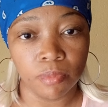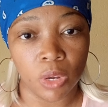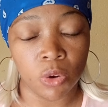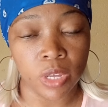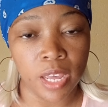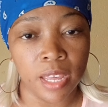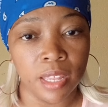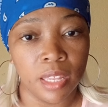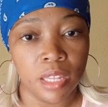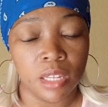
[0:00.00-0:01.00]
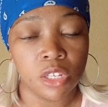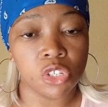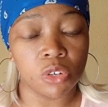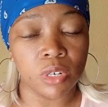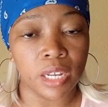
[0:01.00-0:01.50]
Okay?
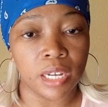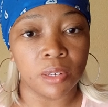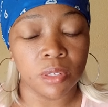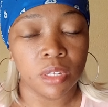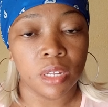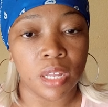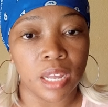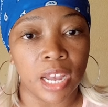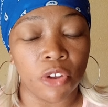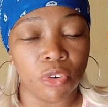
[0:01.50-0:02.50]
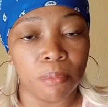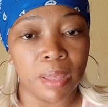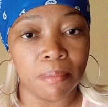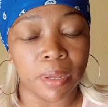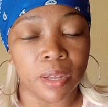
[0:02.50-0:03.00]
So now I
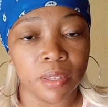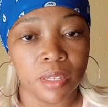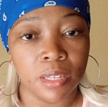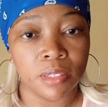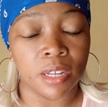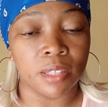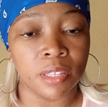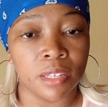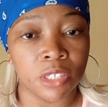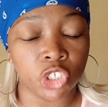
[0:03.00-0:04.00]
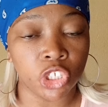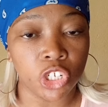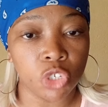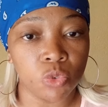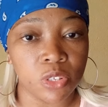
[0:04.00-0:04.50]
remember the
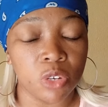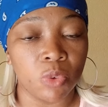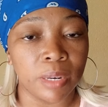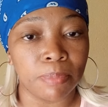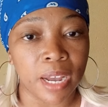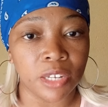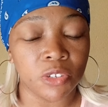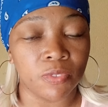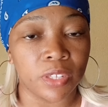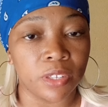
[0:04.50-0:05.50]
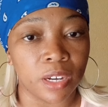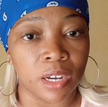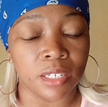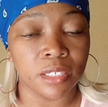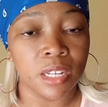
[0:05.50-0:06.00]
church was in one part of the
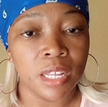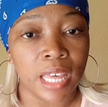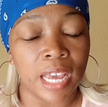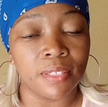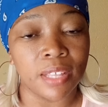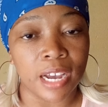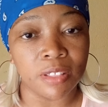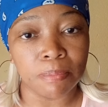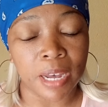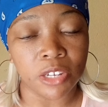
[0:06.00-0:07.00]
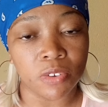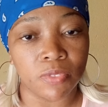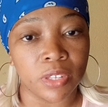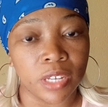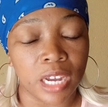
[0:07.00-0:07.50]
yard, and the other part
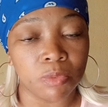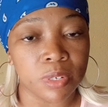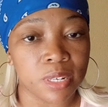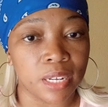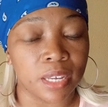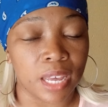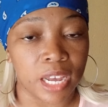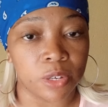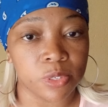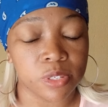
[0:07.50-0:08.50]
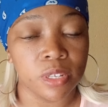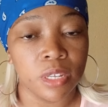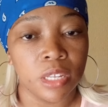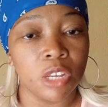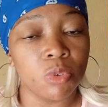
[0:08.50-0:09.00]
of the yard was like a house.
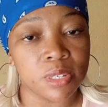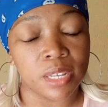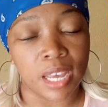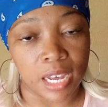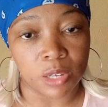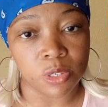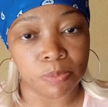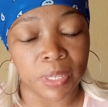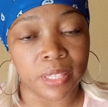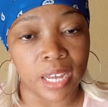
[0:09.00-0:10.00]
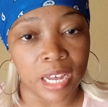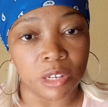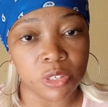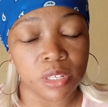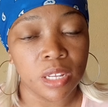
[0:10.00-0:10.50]
It was a house, but the
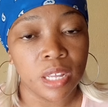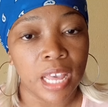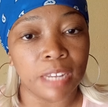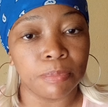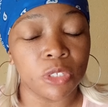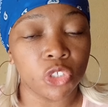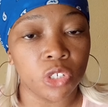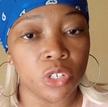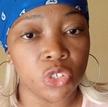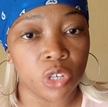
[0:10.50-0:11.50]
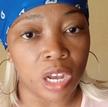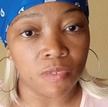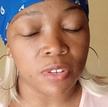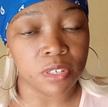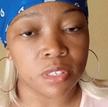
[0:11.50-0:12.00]
house had been turned into
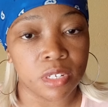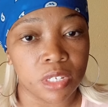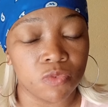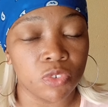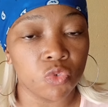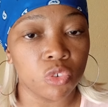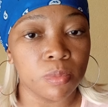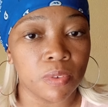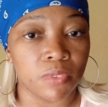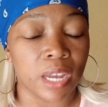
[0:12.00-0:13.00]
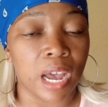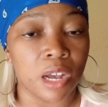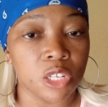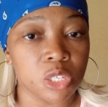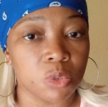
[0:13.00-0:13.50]
offices. The different rooms of the
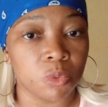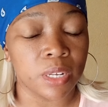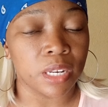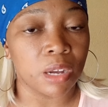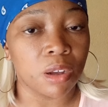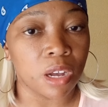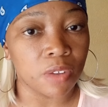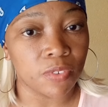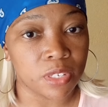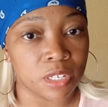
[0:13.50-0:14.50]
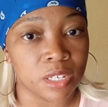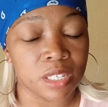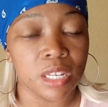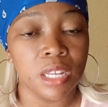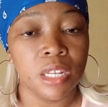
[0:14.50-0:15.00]
house were now offices.